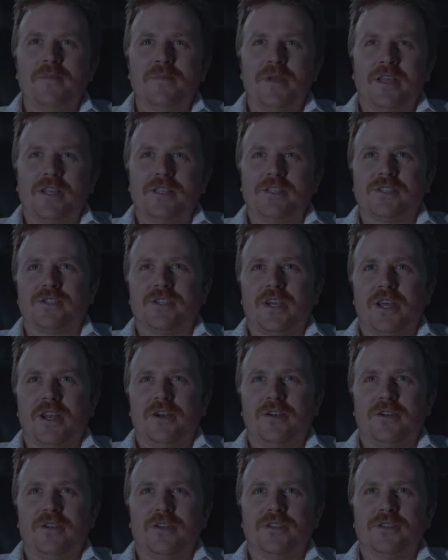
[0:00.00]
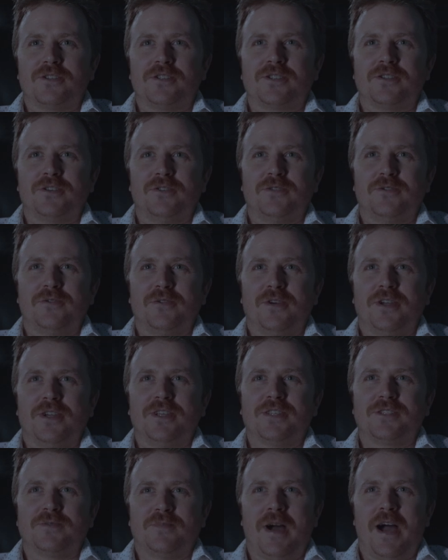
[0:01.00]
his genitals to
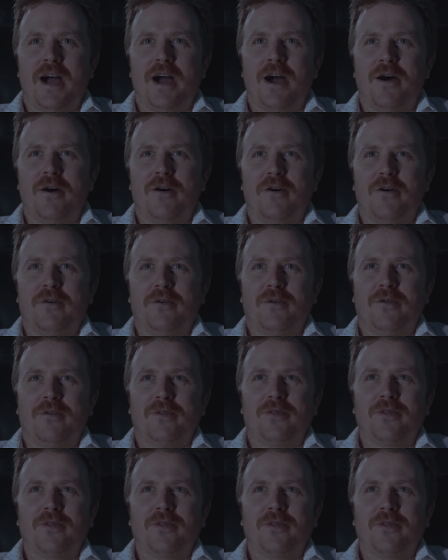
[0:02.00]
his mouth.